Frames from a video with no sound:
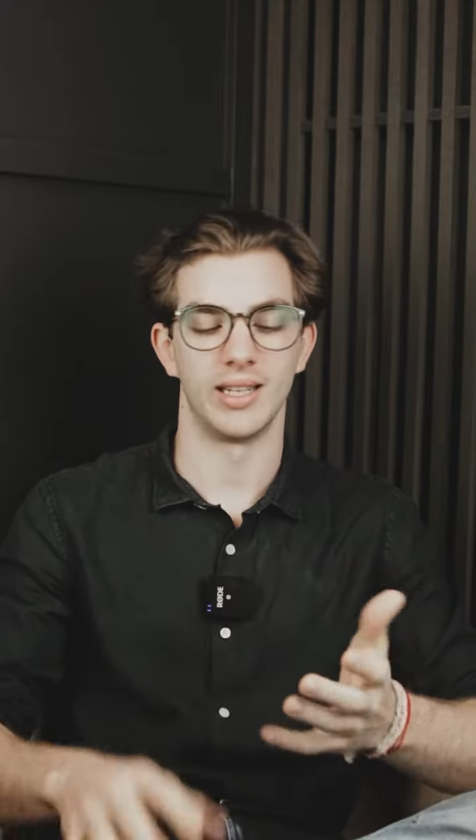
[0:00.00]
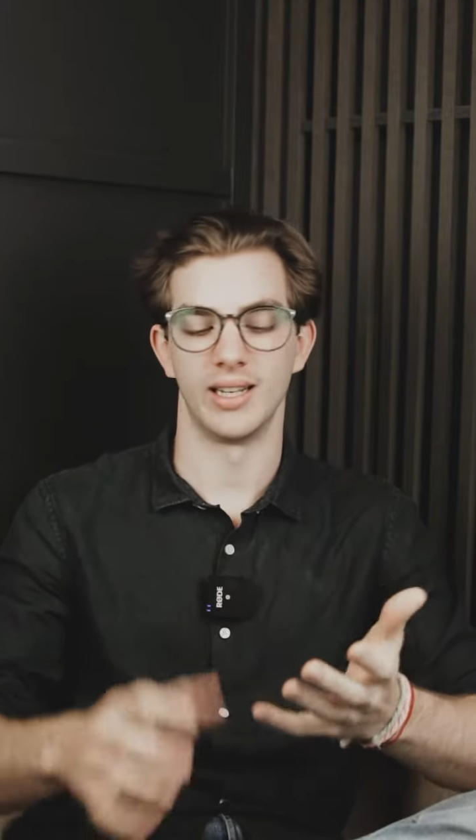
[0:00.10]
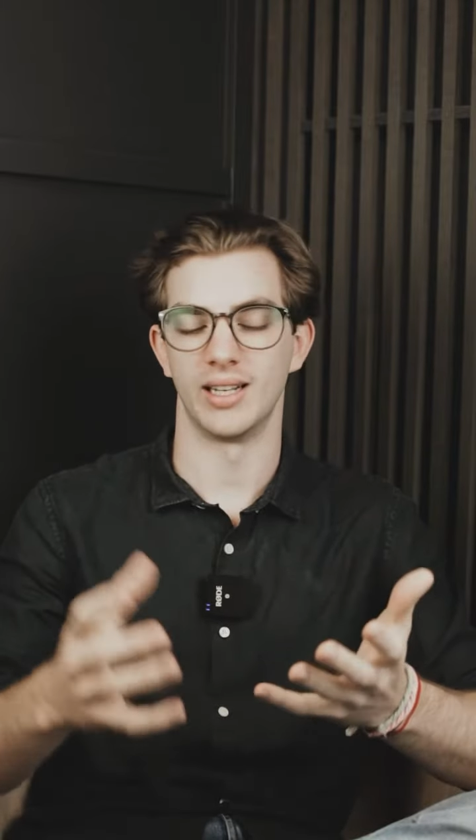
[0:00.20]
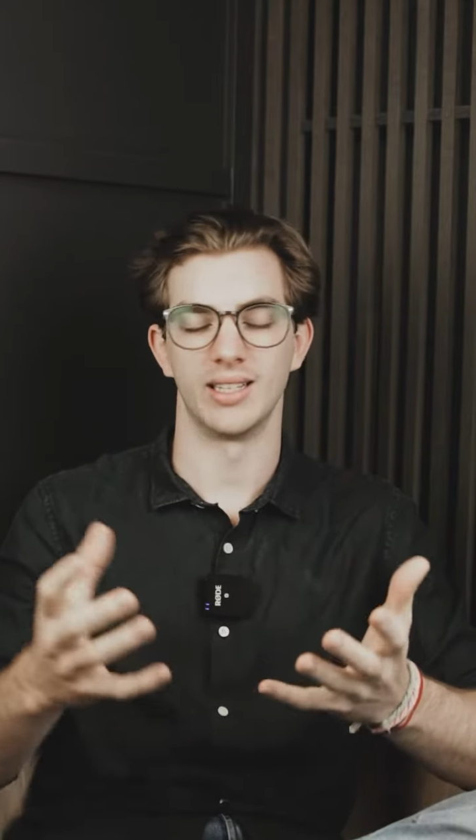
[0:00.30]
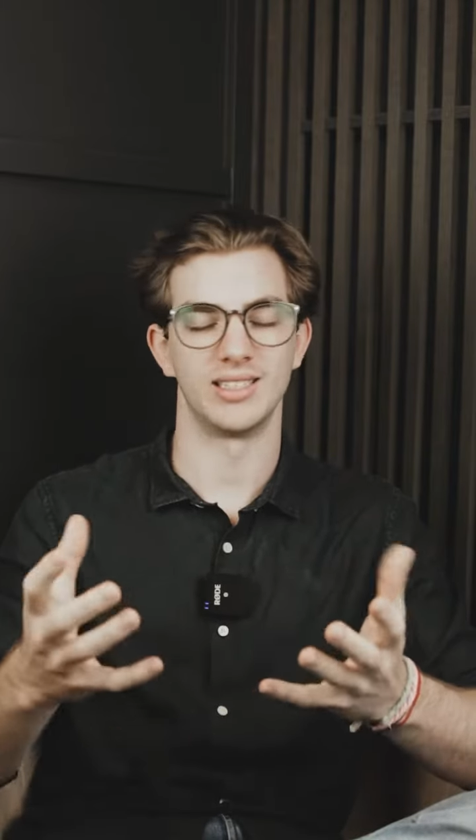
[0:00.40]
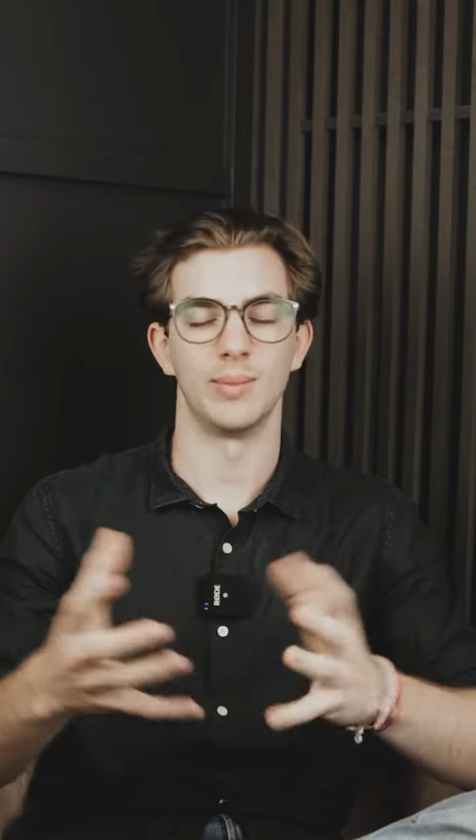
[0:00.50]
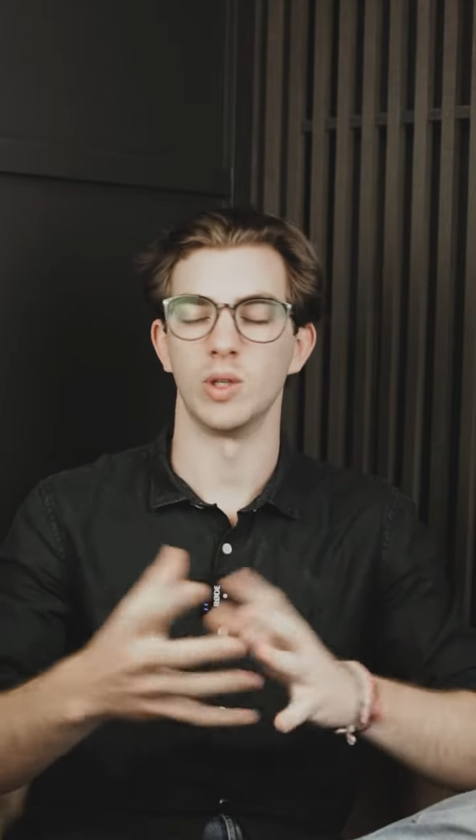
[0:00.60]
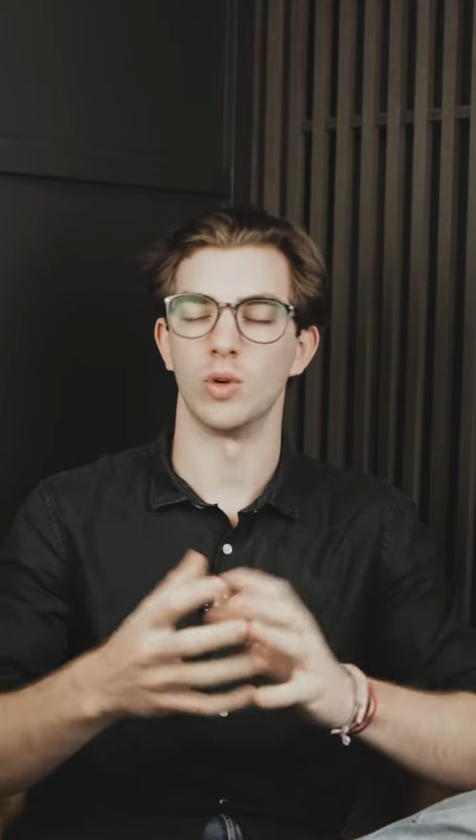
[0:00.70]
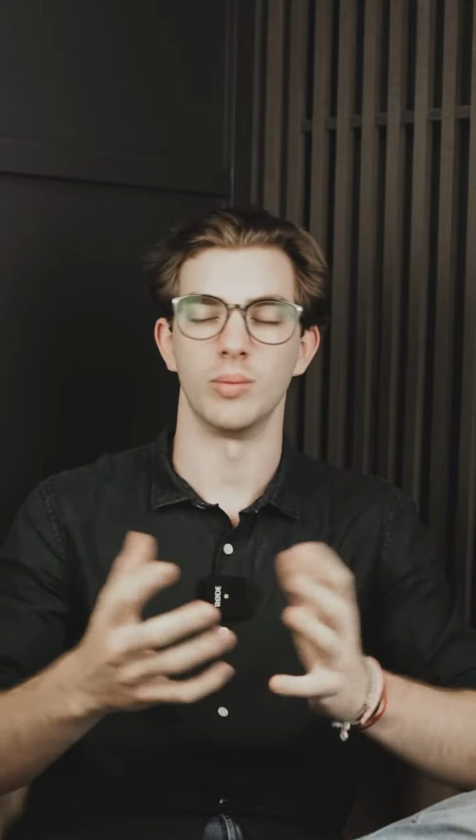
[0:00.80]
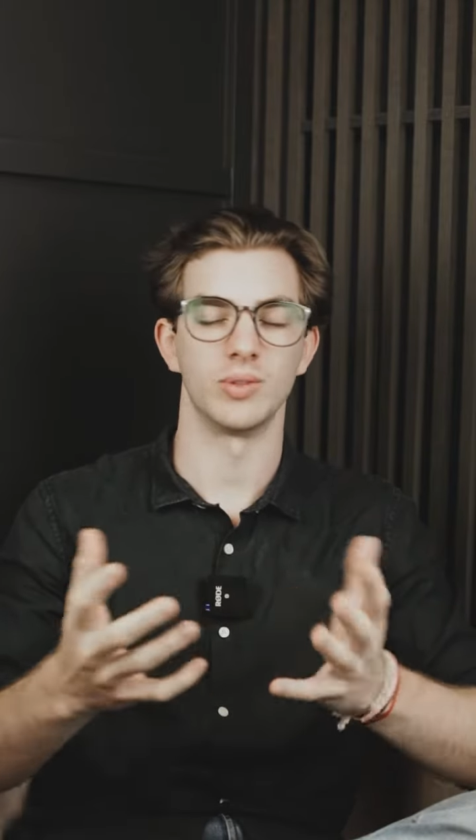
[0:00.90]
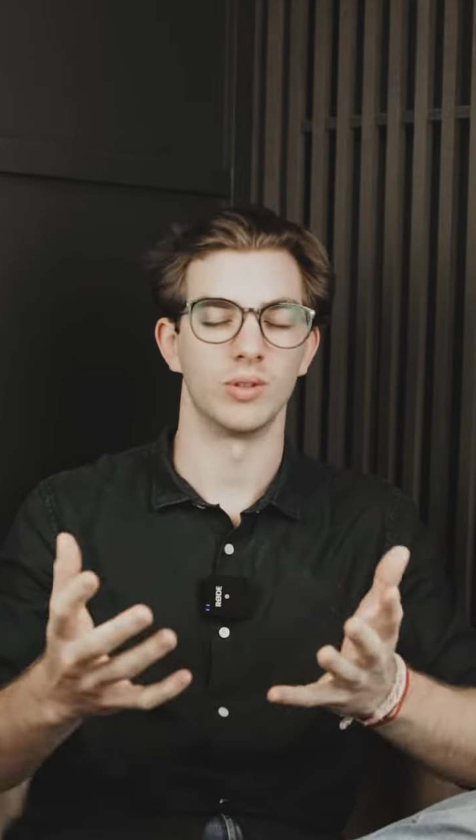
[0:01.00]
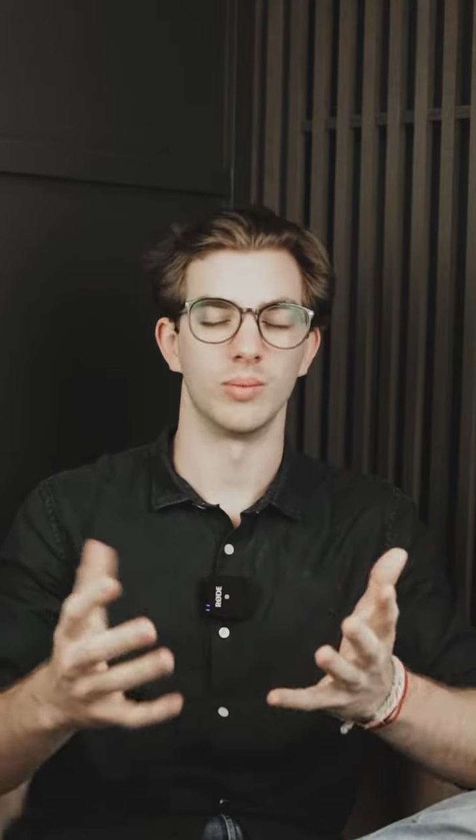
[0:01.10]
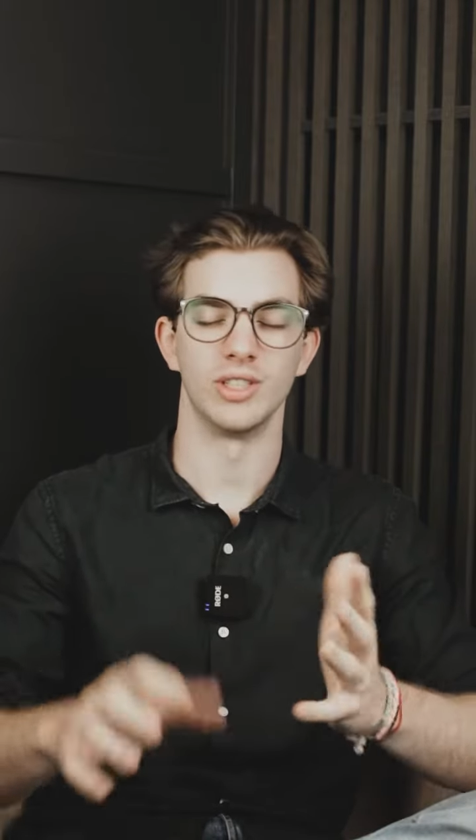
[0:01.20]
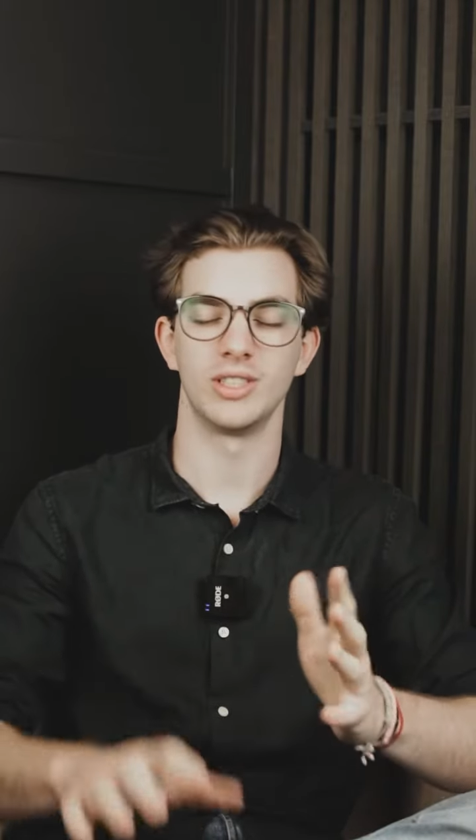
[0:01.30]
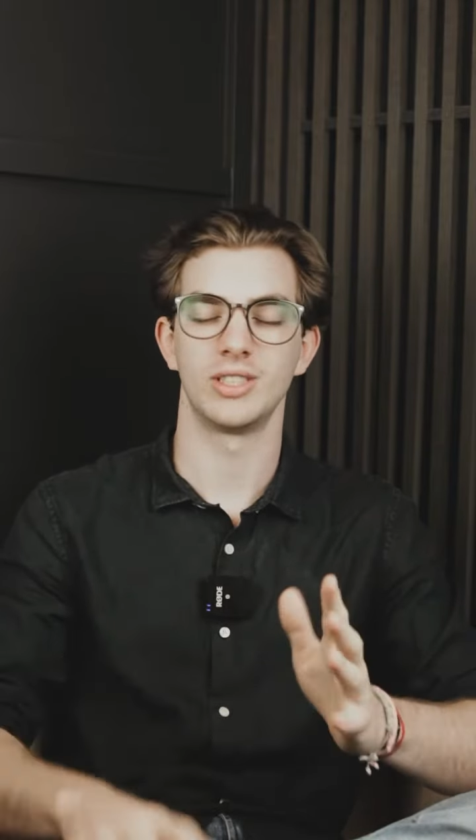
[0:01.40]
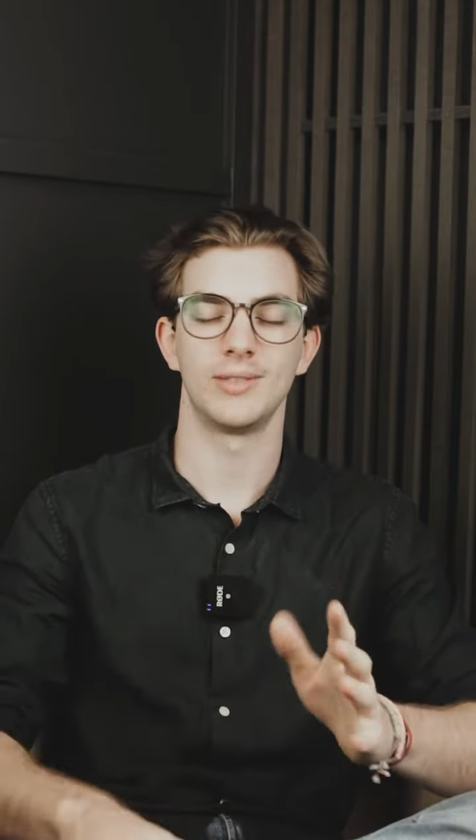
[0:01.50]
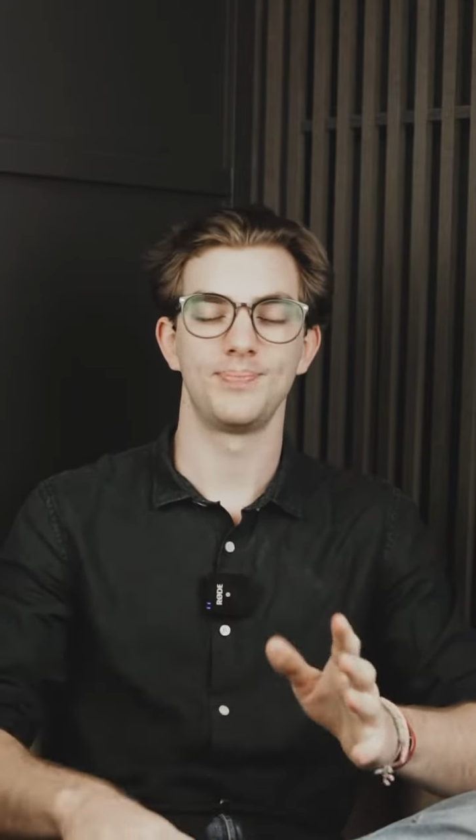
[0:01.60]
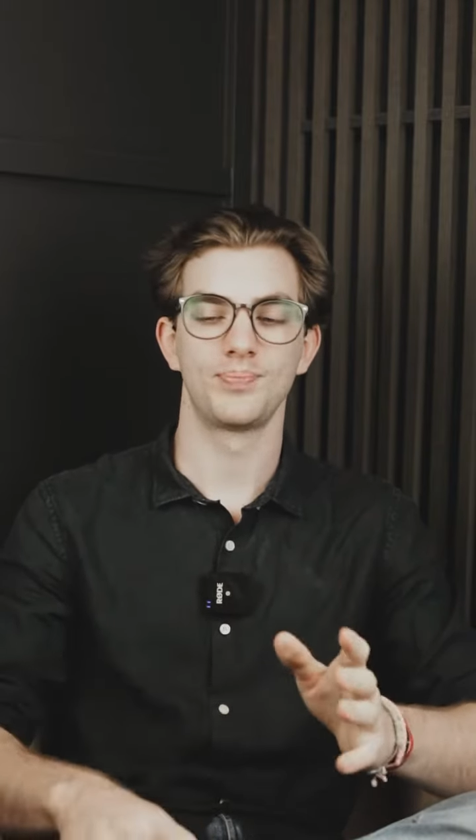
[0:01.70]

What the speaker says: in similar groups almost.